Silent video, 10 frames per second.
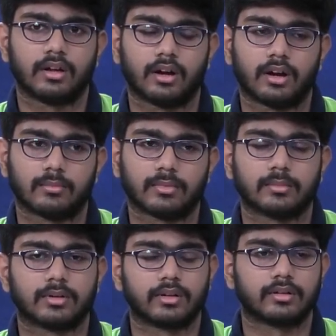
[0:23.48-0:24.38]
Okay. And
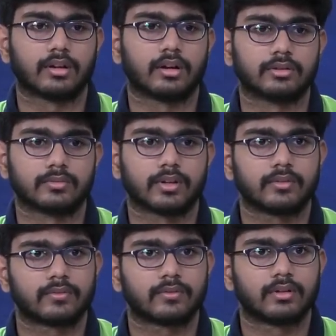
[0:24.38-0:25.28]
my mother is a
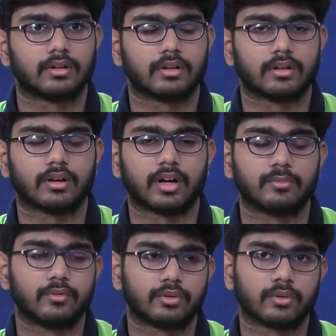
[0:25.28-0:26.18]
housewife. Okay. I
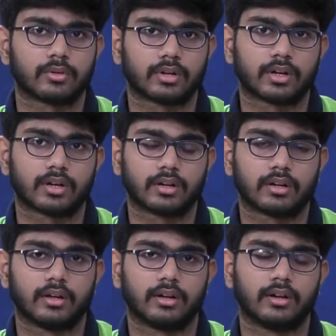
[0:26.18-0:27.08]
moved to Kota
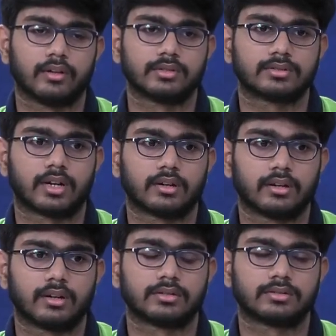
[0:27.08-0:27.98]
in 11th
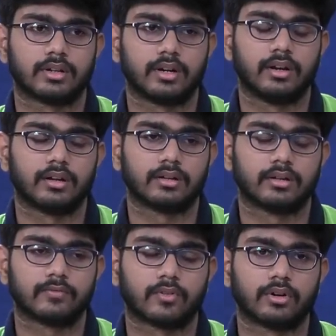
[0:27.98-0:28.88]
standard and studied
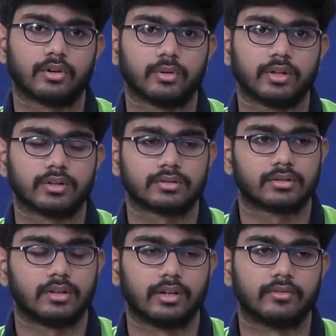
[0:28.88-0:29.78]
here for 2
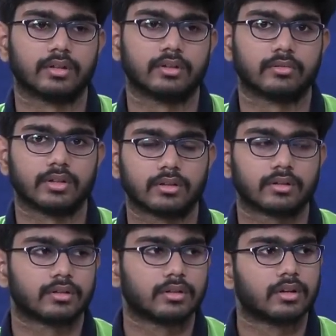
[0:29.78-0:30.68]
years, 11th and
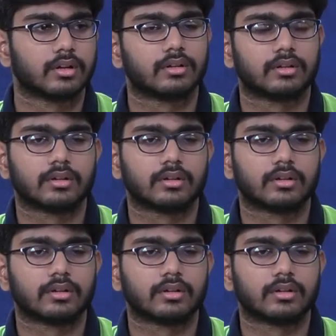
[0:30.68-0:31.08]
12th. Okay.